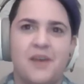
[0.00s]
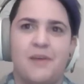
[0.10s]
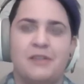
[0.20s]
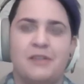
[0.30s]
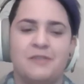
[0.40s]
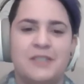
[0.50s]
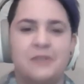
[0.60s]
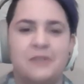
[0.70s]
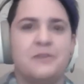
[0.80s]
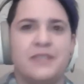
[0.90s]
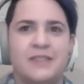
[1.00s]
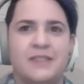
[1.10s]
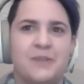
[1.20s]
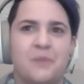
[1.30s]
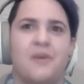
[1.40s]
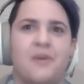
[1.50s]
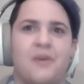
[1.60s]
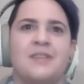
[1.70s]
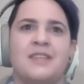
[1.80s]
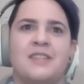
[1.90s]
amount of signals and signal
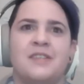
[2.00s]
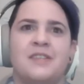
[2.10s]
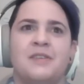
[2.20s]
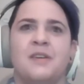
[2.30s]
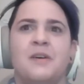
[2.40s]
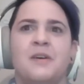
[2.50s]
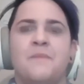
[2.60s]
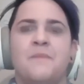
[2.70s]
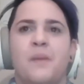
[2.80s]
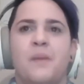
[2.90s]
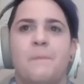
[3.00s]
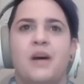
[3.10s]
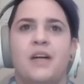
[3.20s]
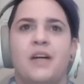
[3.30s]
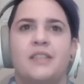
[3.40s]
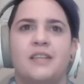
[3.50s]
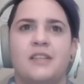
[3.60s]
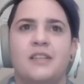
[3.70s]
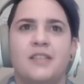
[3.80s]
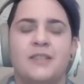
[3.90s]
processing, but
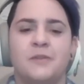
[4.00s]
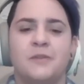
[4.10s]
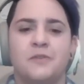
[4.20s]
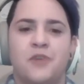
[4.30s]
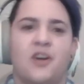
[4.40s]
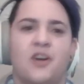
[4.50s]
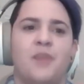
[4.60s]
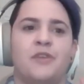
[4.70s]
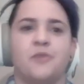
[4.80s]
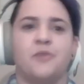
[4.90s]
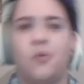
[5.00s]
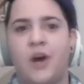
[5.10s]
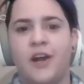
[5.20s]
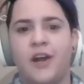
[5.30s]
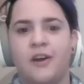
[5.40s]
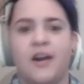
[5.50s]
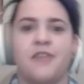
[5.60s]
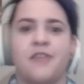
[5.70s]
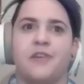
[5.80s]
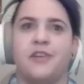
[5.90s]
these signals are not coming through a wire and
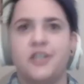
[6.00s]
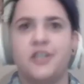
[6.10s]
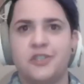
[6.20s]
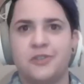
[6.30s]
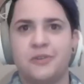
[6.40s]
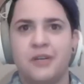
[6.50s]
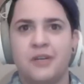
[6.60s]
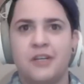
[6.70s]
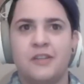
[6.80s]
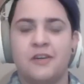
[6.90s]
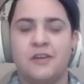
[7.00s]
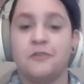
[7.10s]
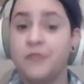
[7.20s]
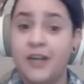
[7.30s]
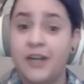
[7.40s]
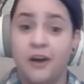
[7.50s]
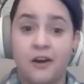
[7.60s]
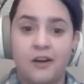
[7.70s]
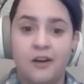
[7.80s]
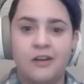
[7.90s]
they're not digital. They're through the air,
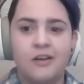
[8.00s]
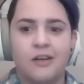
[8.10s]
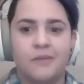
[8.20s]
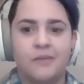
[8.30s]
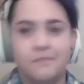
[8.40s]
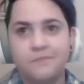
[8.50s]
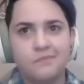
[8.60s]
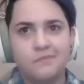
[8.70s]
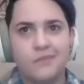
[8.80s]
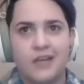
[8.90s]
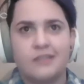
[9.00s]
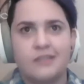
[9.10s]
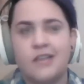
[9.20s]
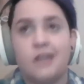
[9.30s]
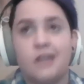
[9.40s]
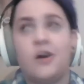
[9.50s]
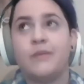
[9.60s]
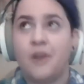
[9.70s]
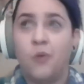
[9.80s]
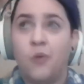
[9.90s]
as
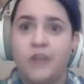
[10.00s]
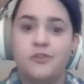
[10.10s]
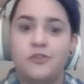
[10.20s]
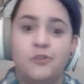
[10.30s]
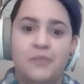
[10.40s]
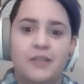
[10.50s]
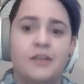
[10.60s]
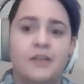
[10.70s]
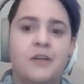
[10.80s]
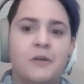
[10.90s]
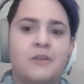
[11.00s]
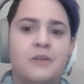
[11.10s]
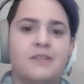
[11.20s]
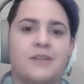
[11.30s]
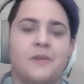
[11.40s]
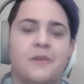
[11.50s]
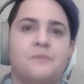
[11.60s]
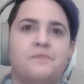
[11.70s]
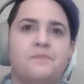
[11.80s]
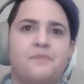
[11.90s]
telecoms are wont to be.
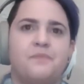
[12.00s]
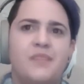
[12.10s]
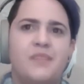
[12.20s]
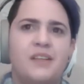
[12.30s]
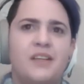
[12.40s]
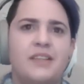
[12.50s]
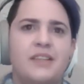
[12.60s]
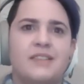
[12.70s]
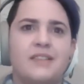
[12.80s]
So it's